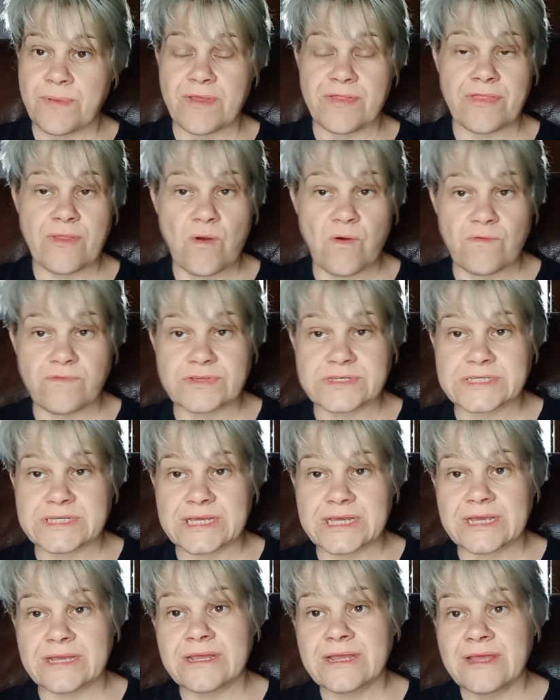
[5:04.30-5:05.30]
but
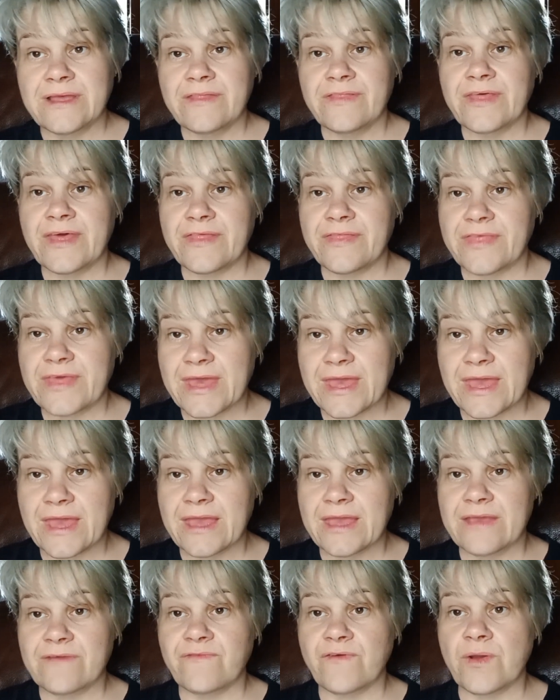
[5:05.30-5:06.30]
obviously they're
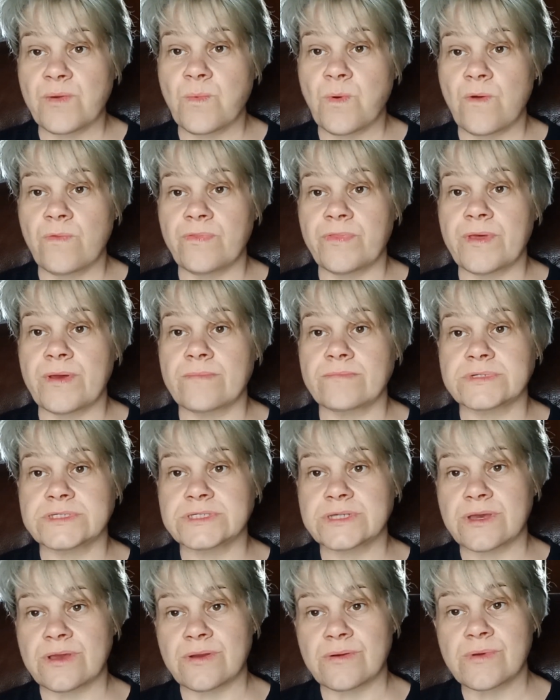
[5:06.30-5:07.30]
there if I want them.
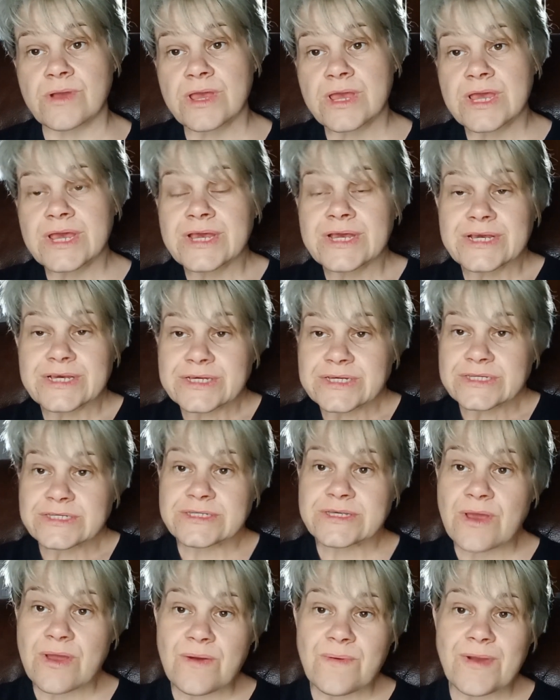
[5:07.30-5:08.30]
So
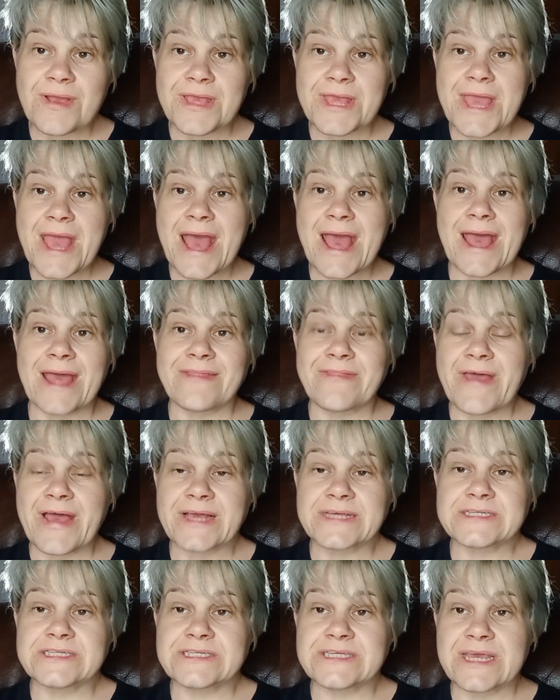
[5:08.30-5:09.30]
So, yeah,
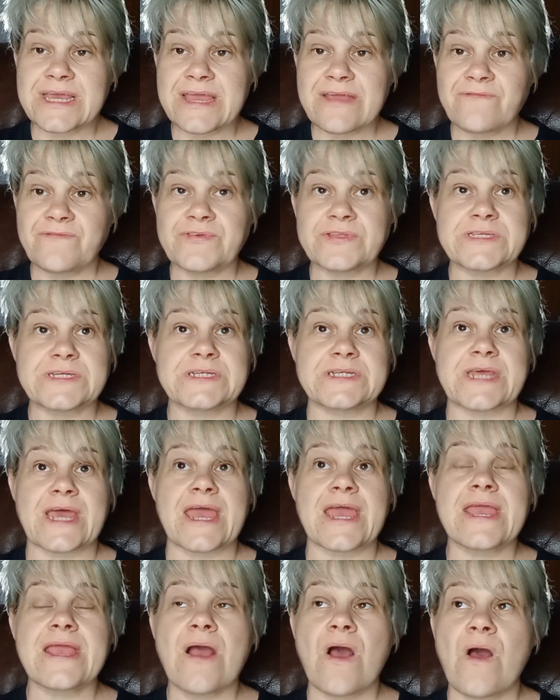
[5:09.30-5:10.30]
that's it for
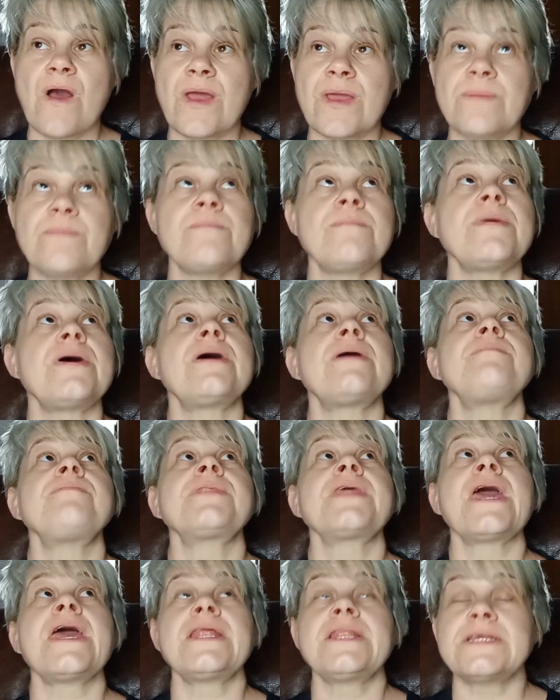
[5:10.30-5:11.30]
today. I'm
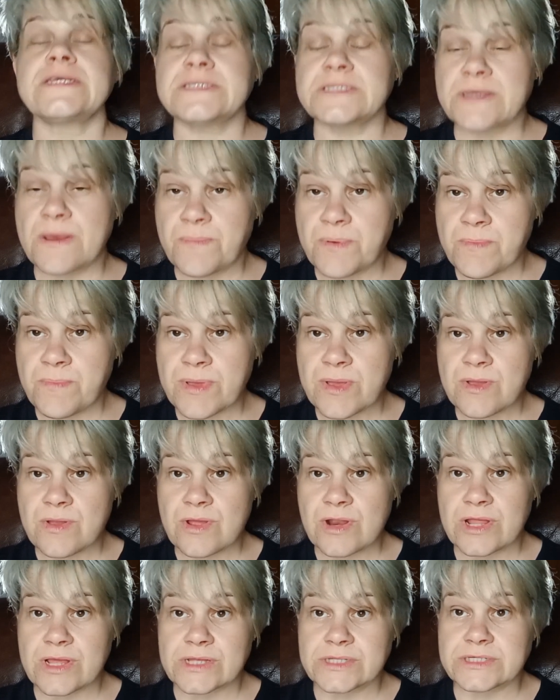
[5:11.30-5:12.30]
getting this up a bit
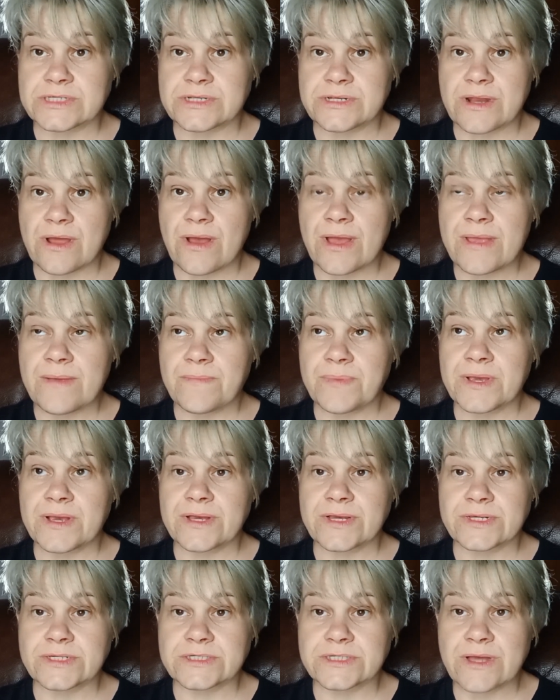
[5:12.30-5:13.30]
earlier tonight
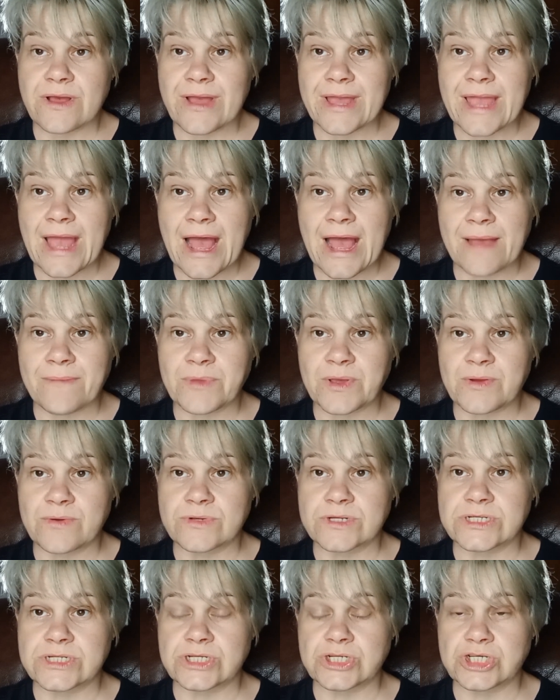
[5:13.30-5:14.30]
because I am
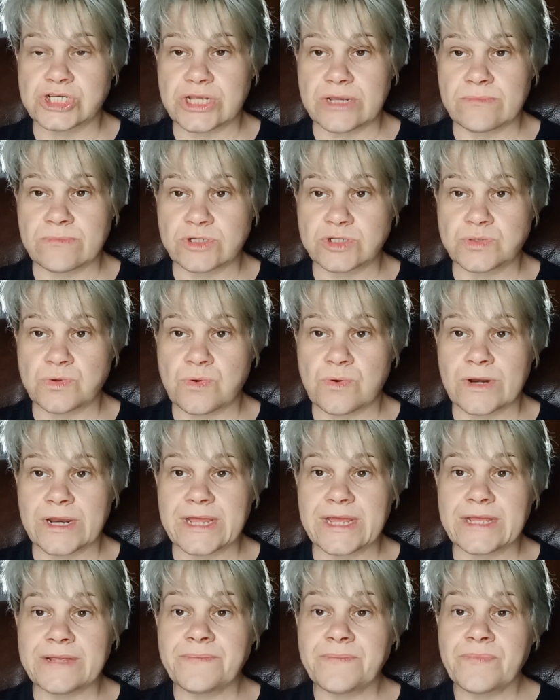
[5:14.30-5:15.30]
going to the gym
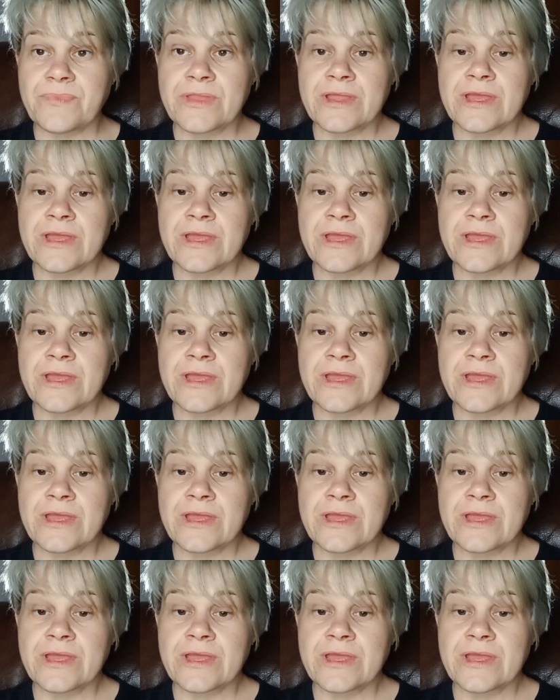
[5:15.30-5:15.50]
shortly.